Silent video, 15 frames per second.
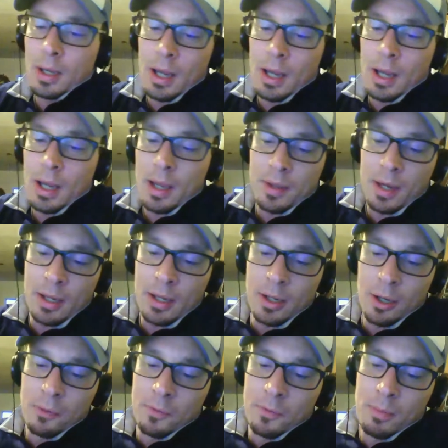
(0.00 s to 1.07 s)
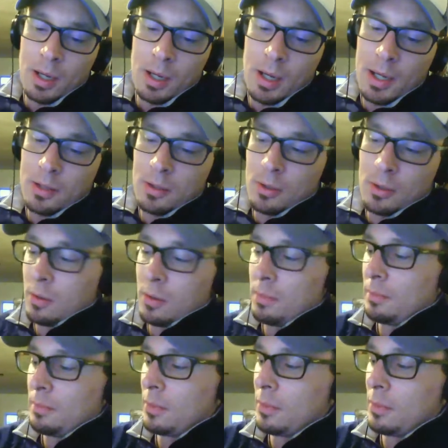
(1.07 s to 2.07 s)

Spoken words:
the guy that I know from high school.